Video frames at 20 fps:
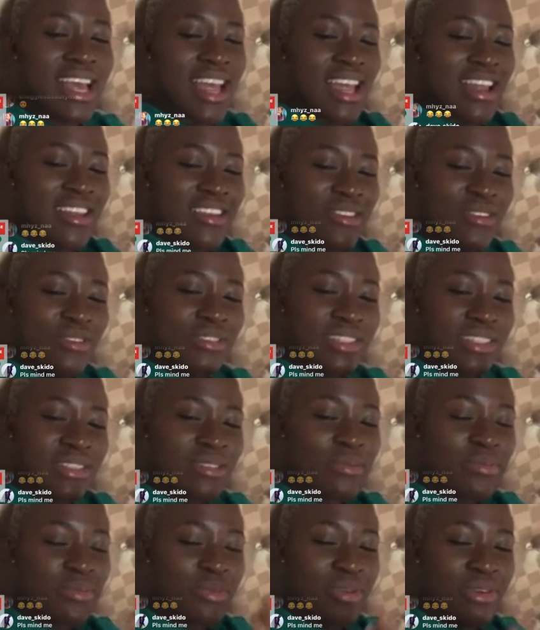Not to
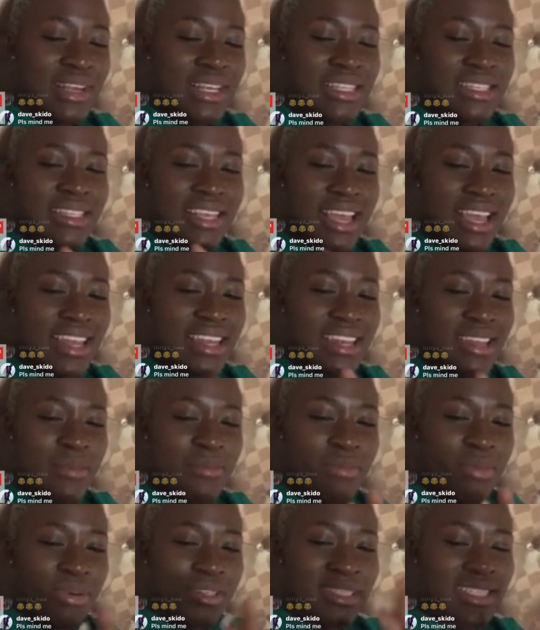praise
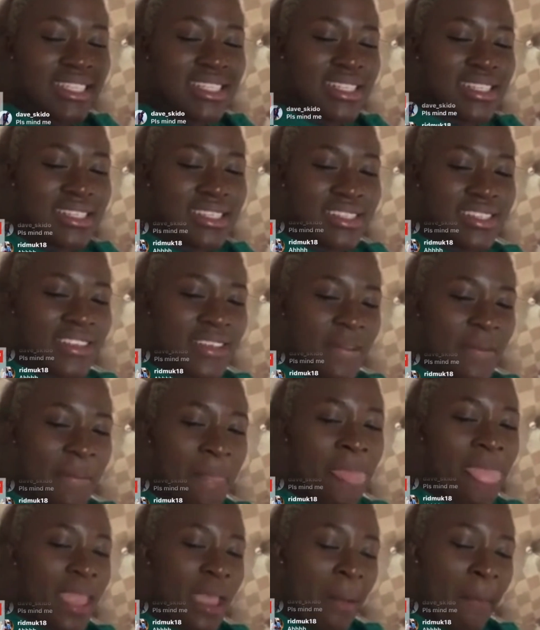anybody's,
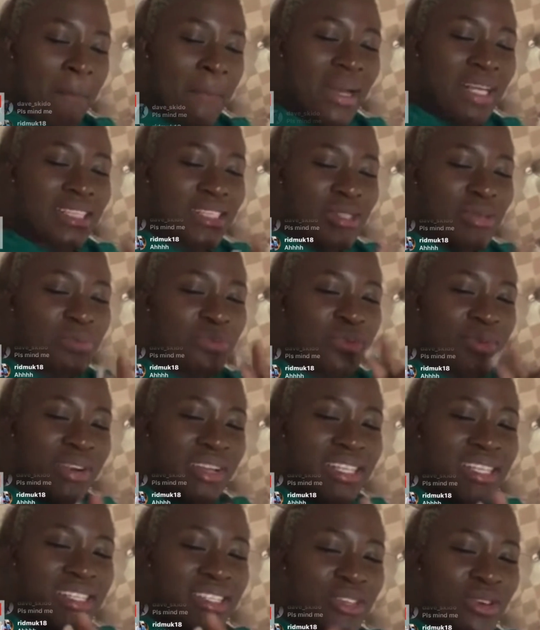but to
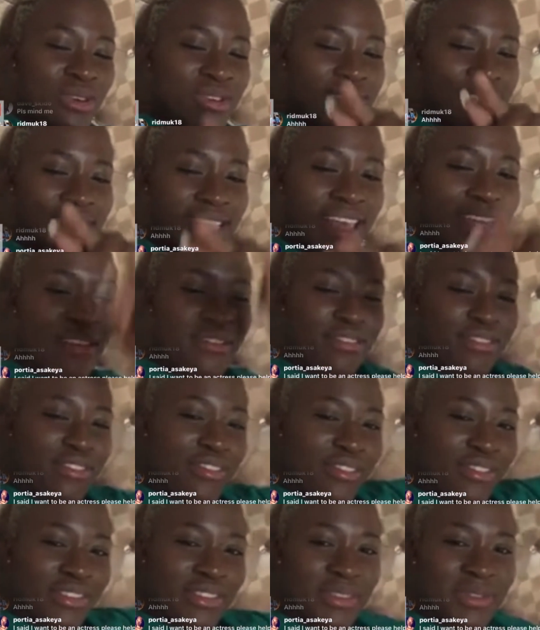praise yourself.